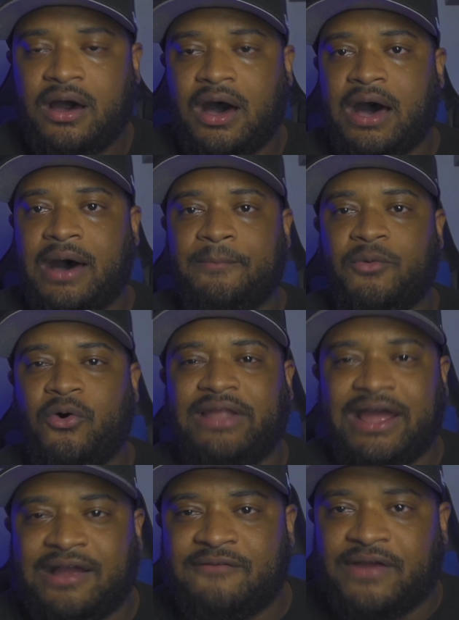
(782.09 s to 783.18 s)
On
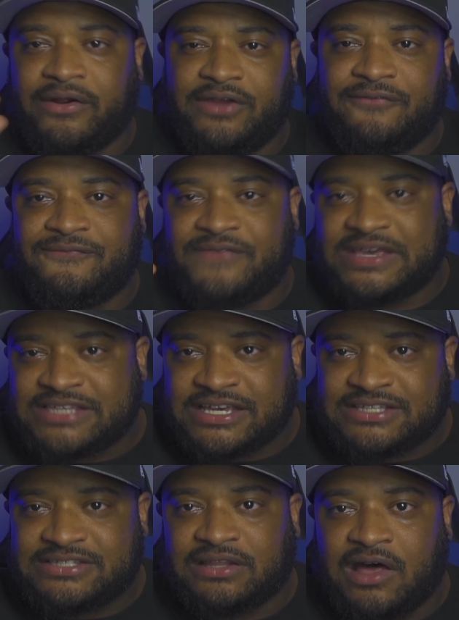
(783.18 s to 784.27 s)
like a very
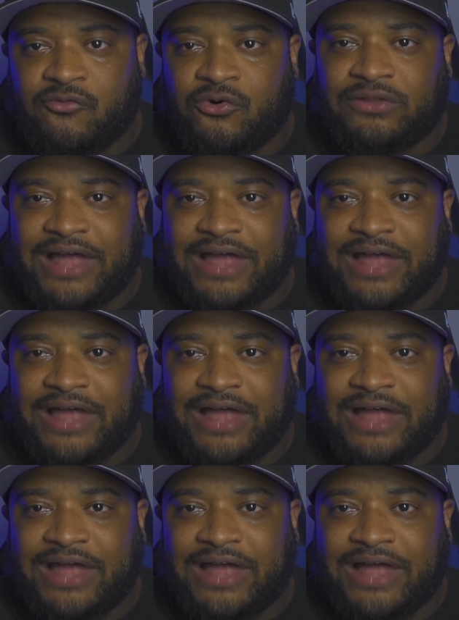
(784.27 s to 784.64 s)
physics level,